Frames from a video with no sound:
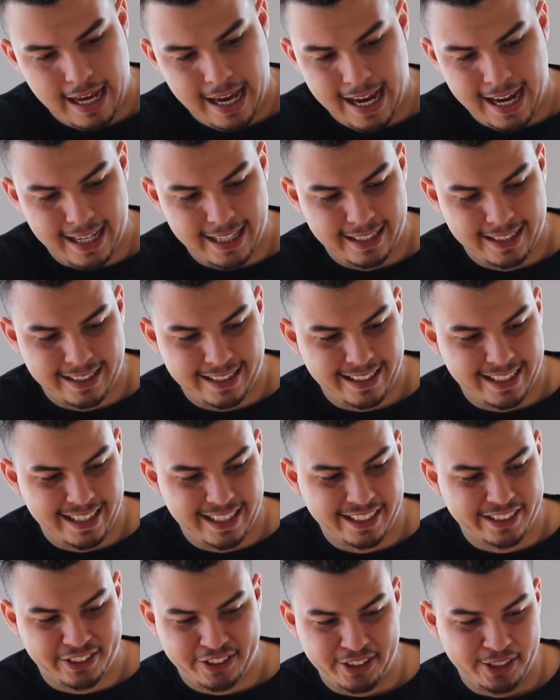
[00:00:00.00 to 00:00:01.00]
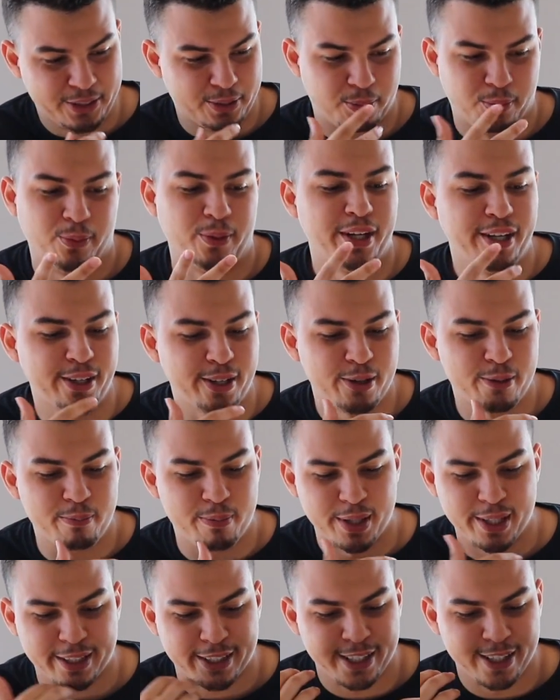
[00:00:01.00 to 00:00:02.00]
and it's just weird
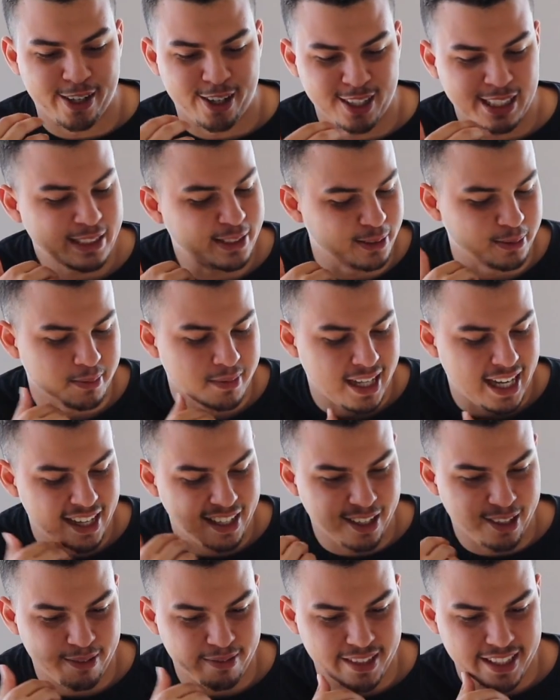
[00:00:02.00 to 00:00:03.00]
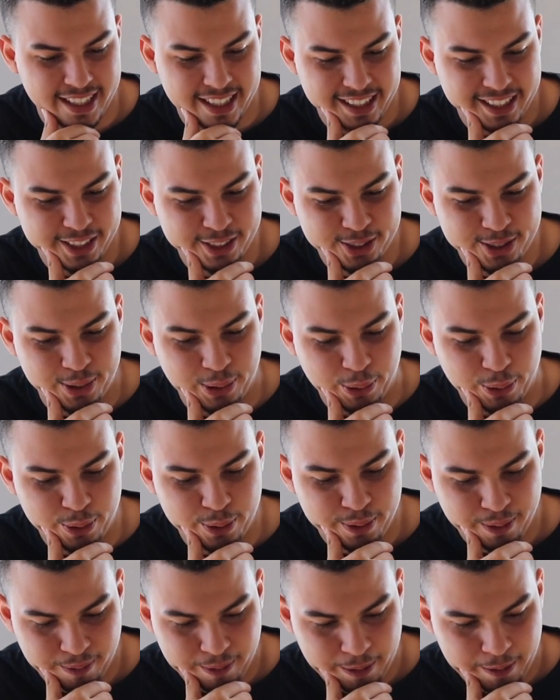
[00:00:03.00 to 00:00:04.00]
but awesome. I loved it. It's
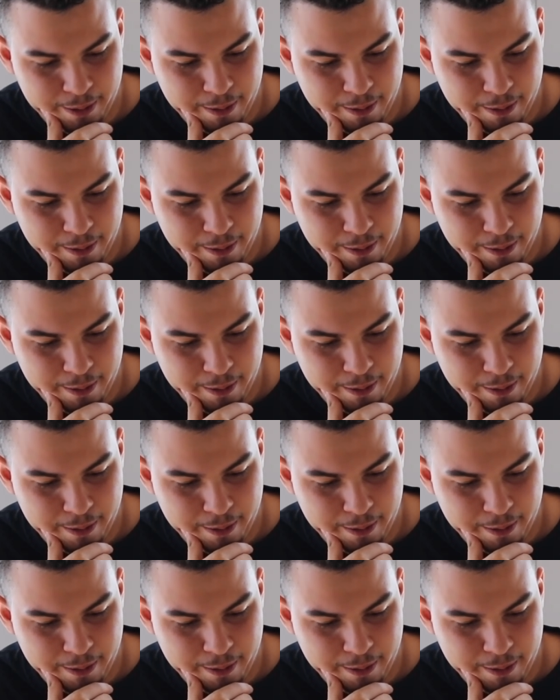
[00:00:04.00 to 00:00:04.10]
cool.